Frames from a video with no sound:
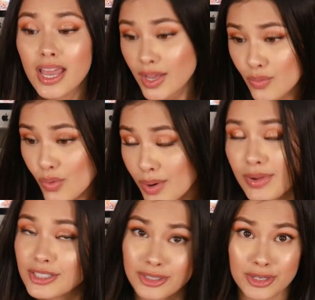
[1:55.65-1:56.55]
a warm
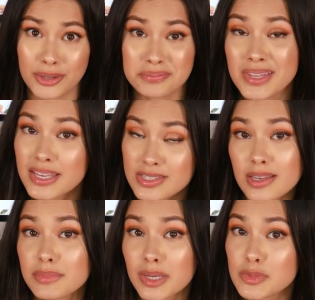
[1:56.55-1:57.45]
undertone.
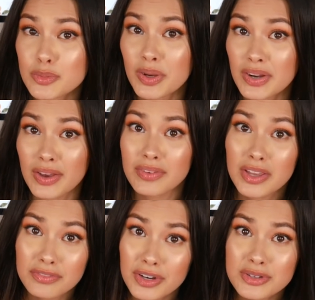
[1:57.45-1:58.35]
Sometimes you might have a
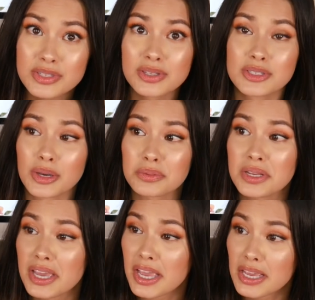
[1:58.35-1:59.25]
fair skin tone
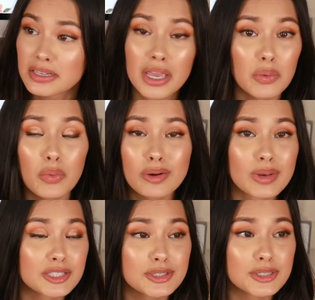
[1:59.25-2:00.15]
and a warm
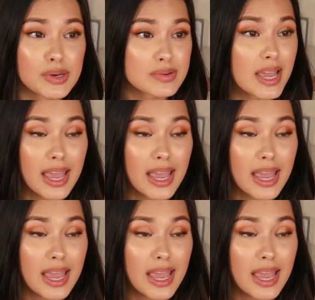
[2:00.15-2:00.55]
undertone,